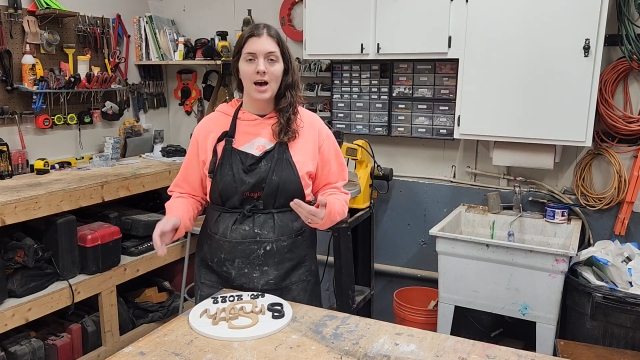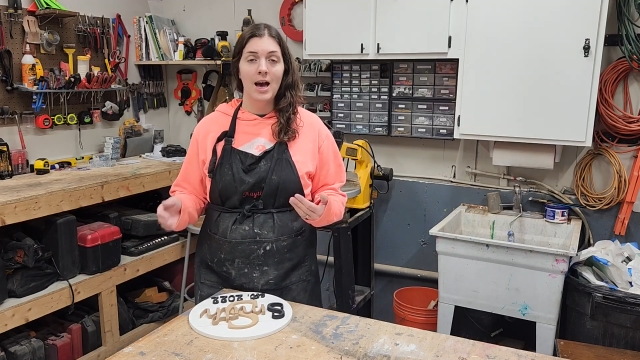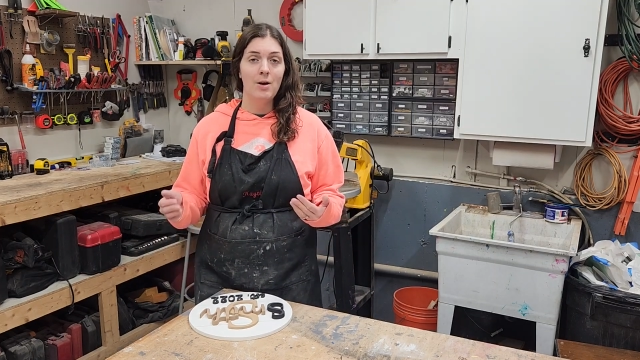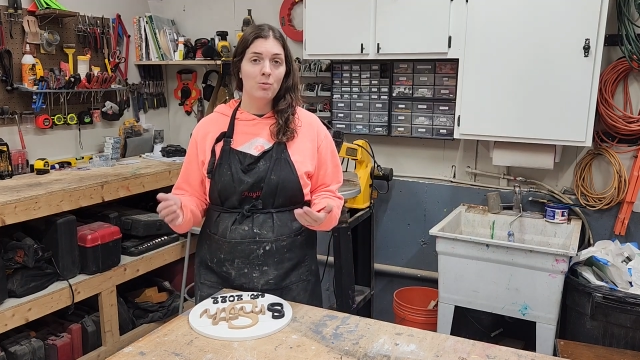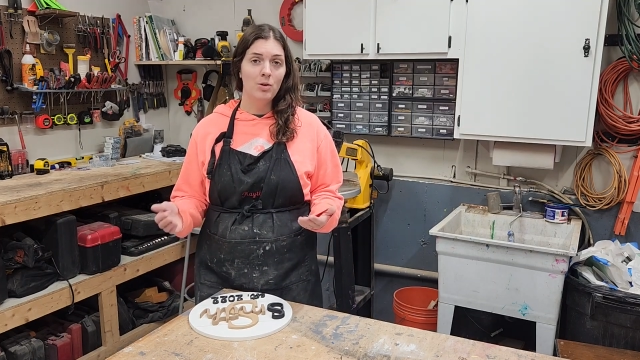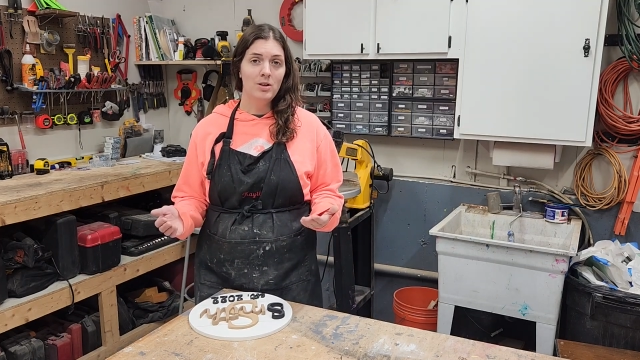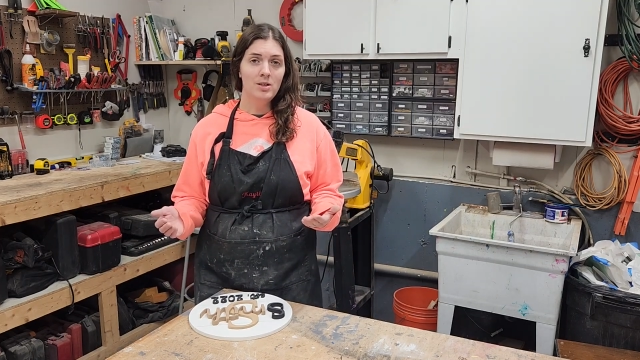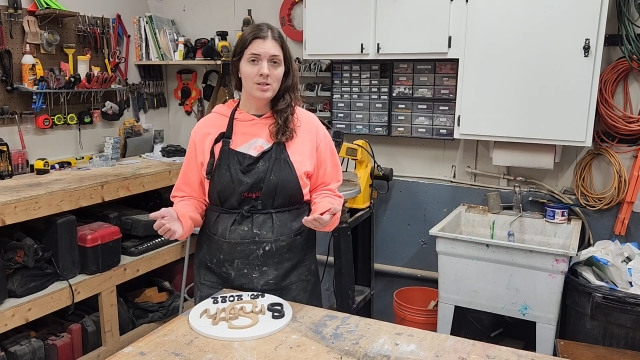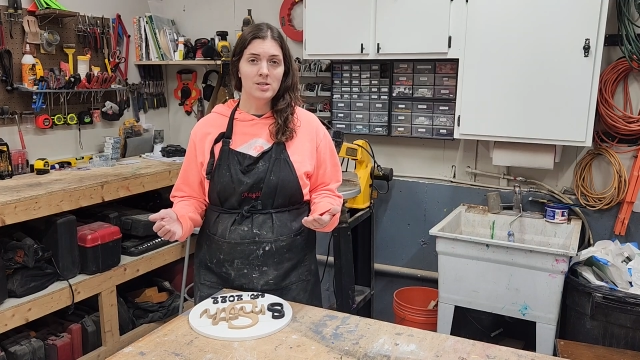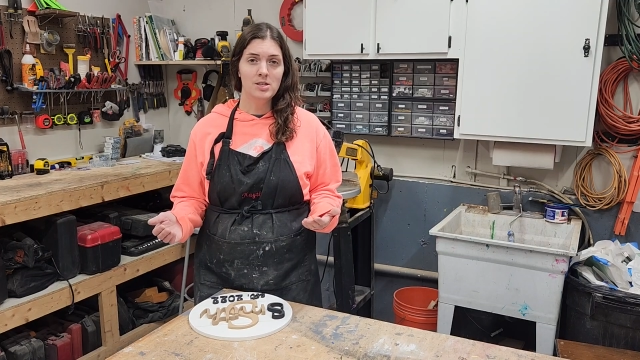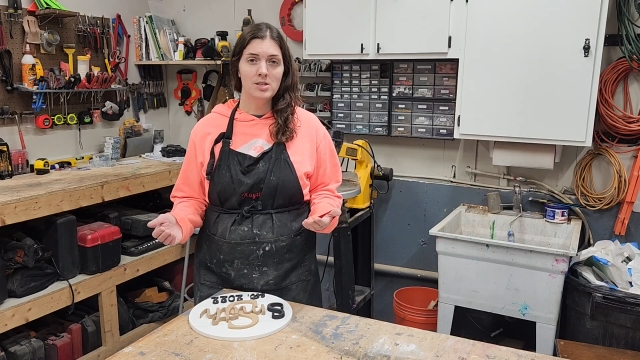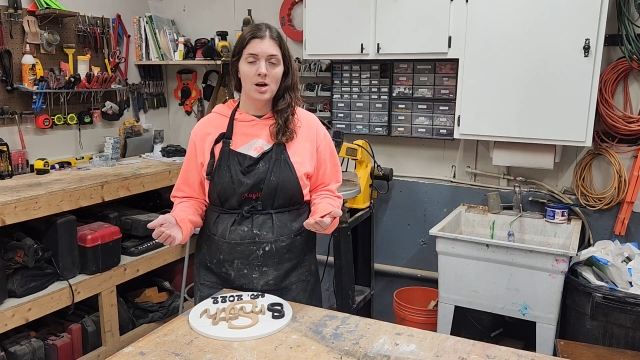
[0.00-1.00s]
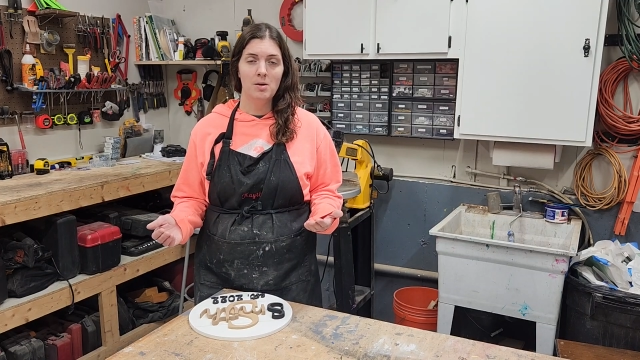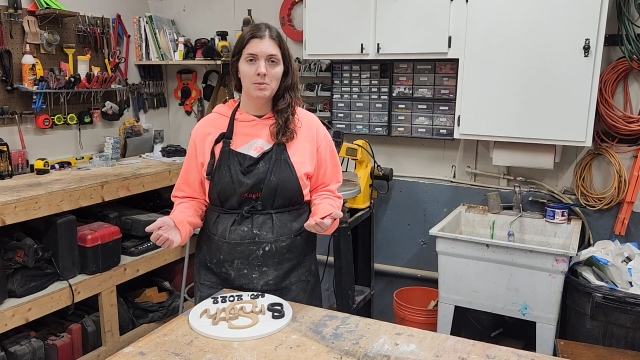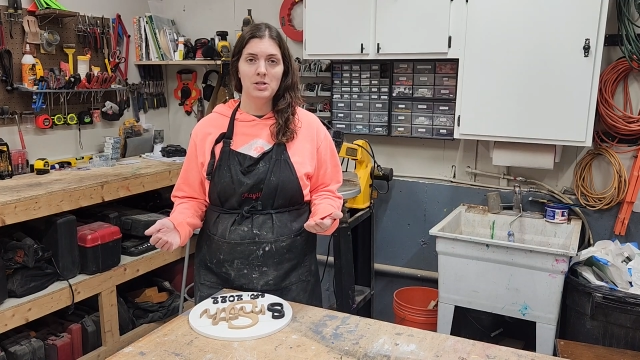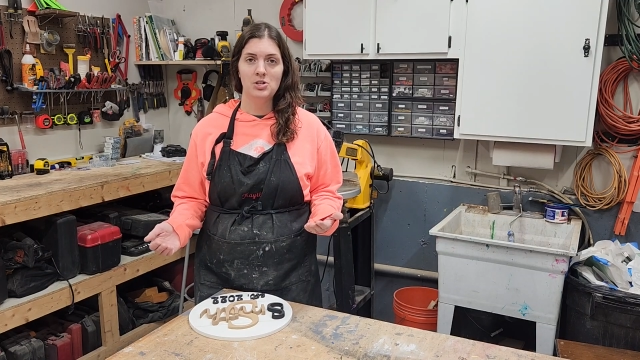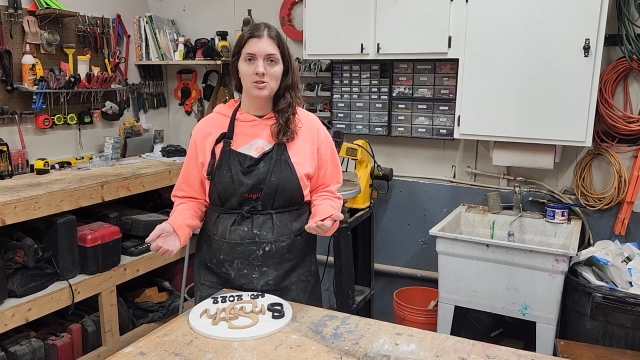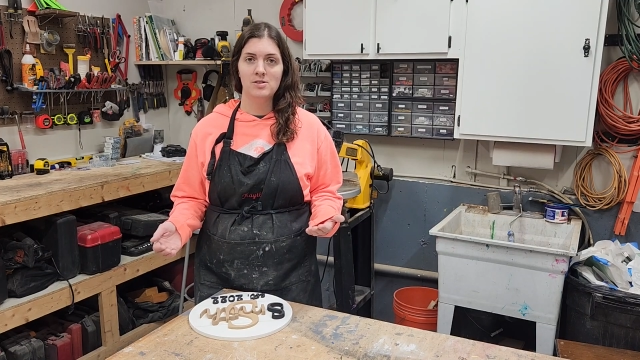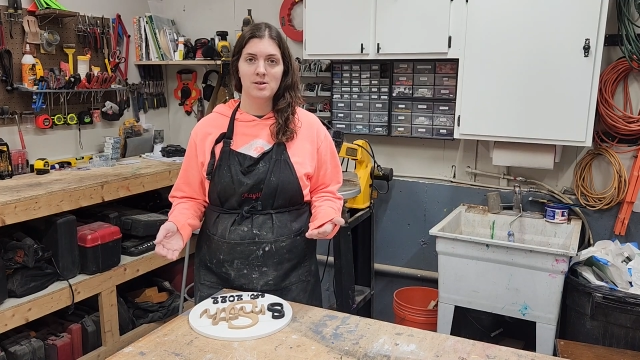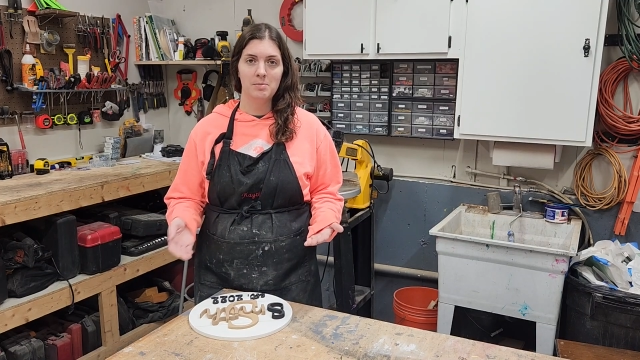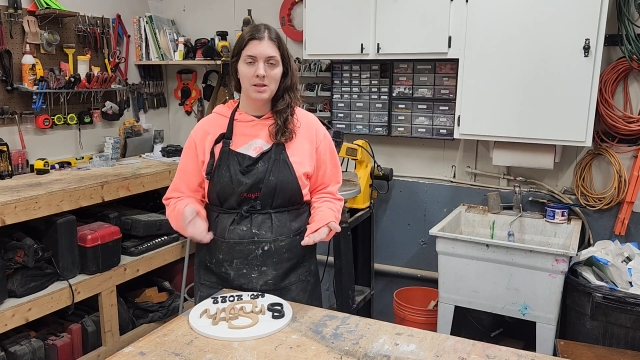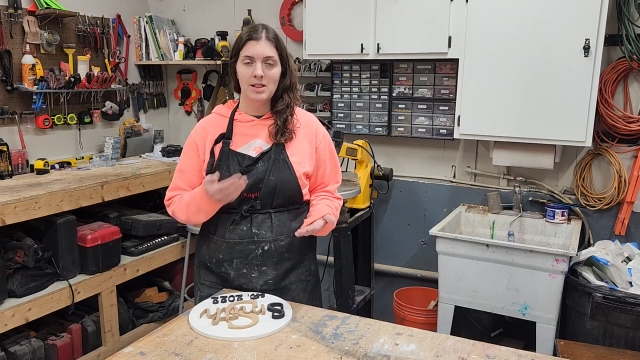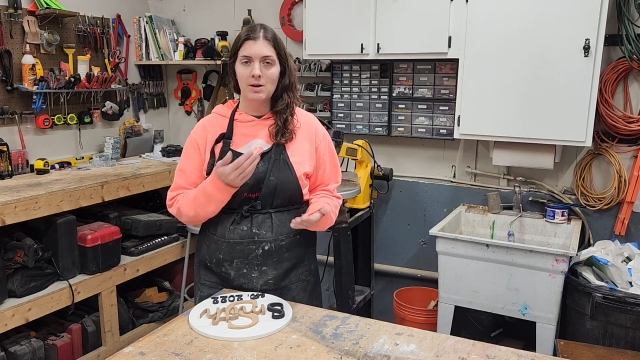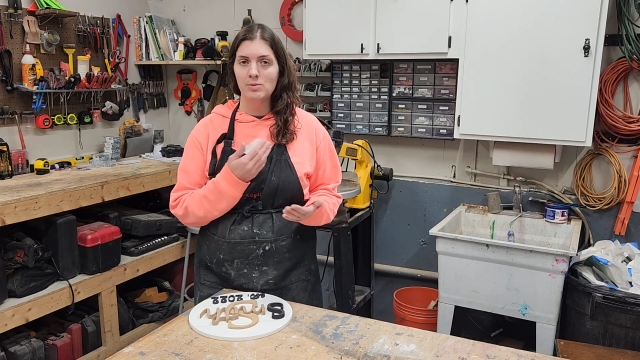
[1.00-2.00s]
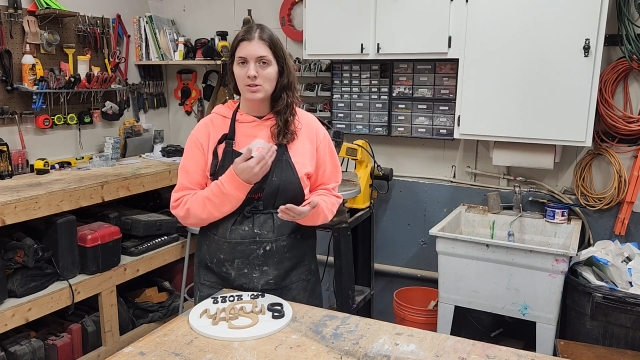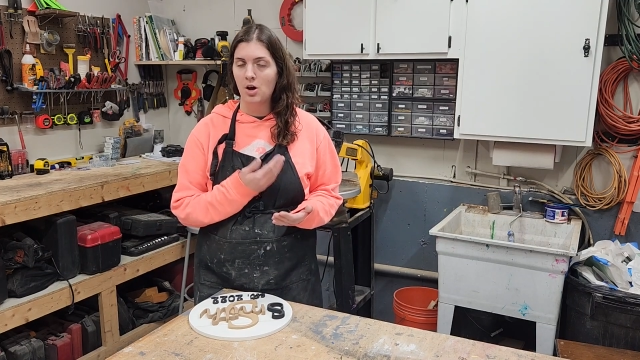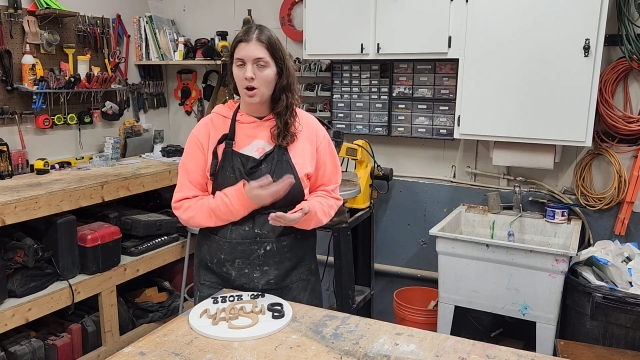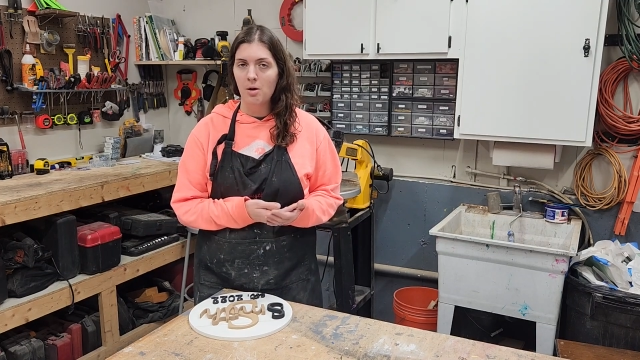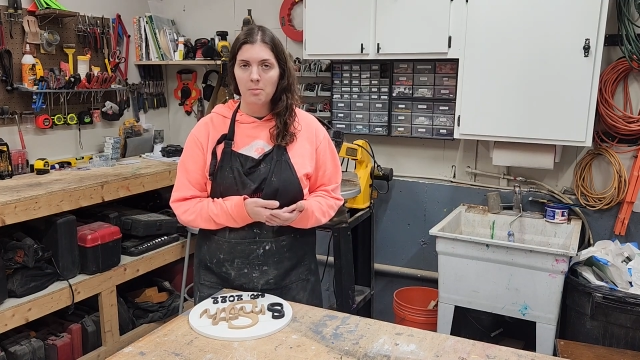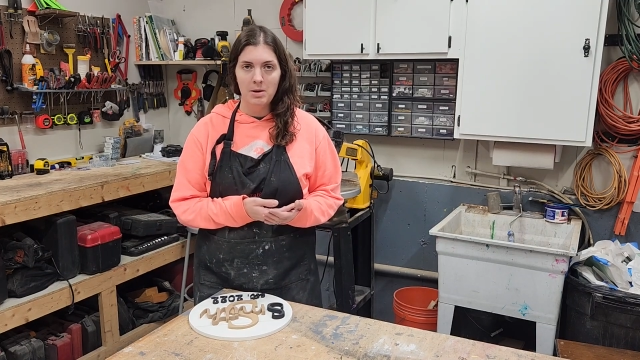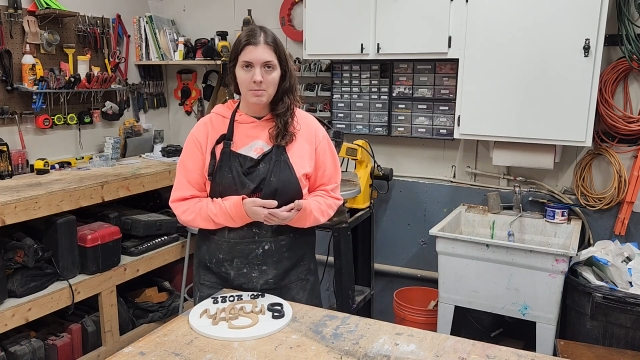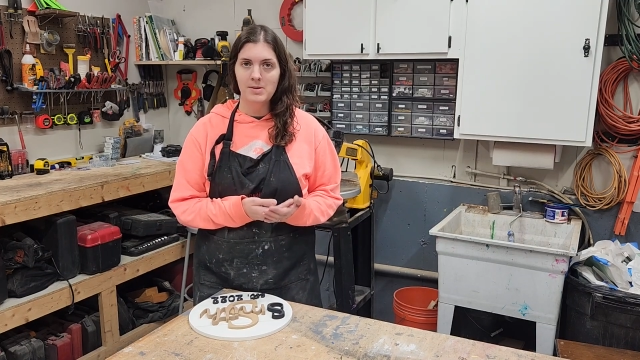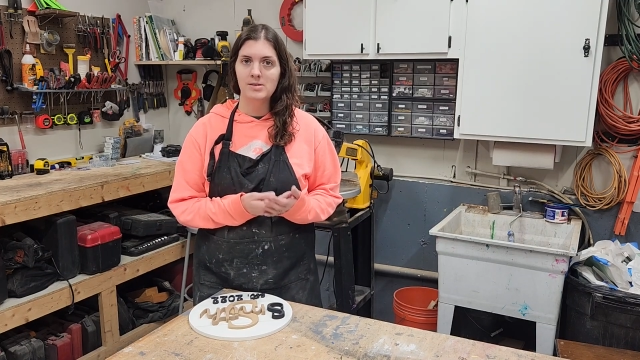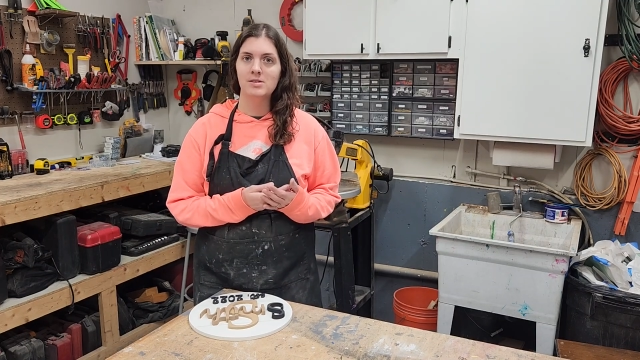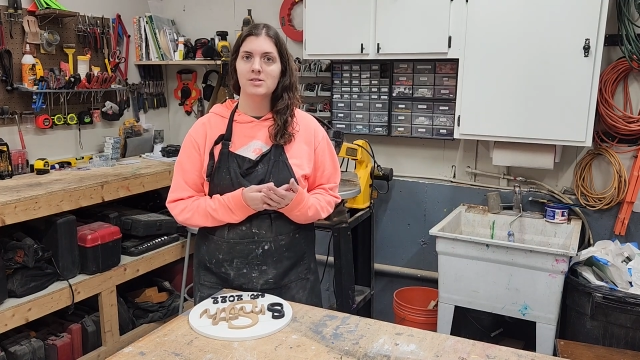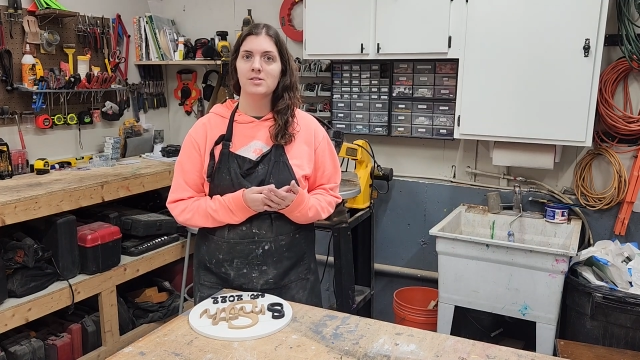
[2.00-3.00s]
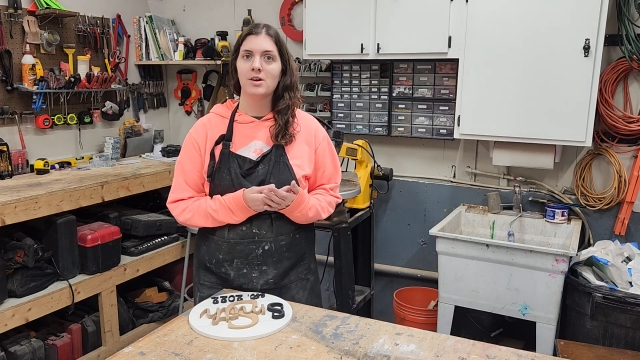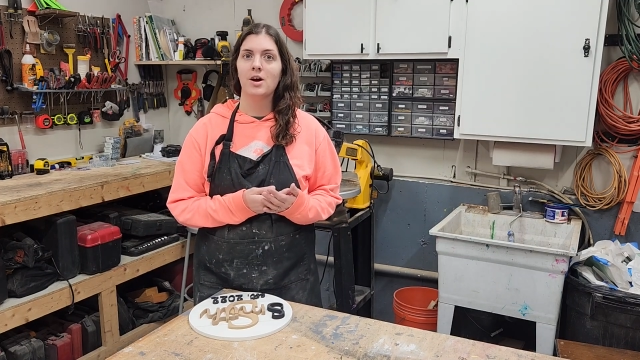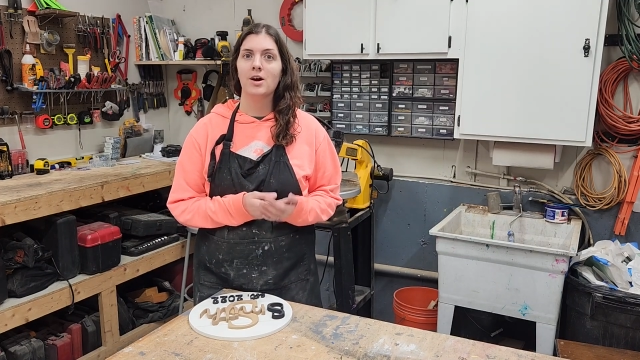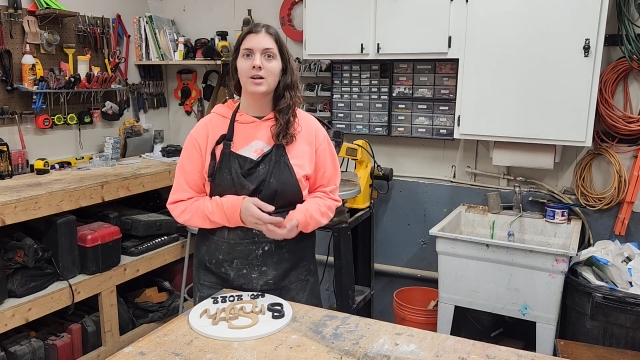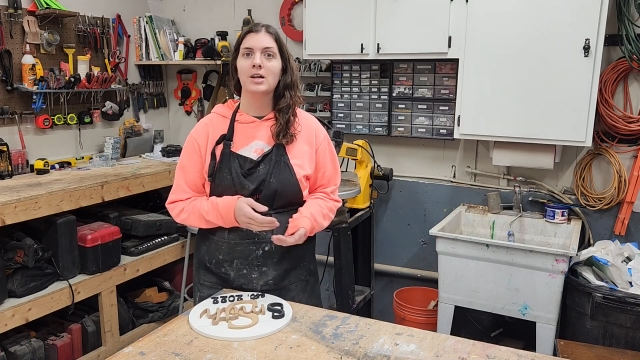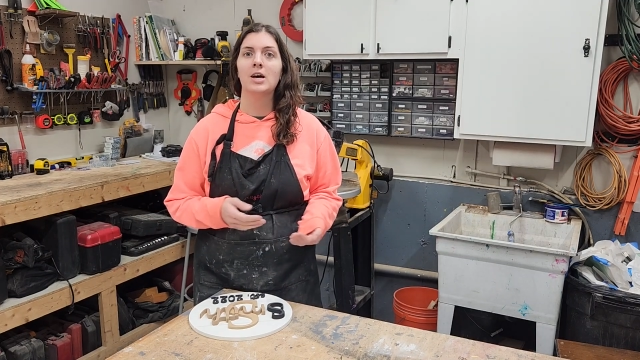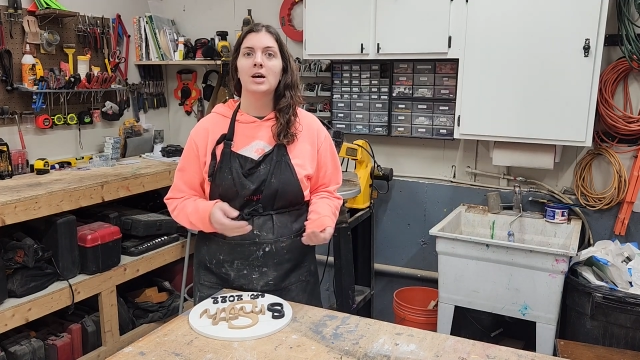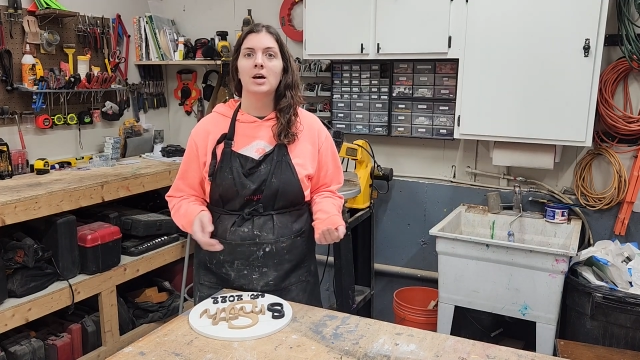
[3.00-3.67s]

I wanted it to not be just something that was on my business card,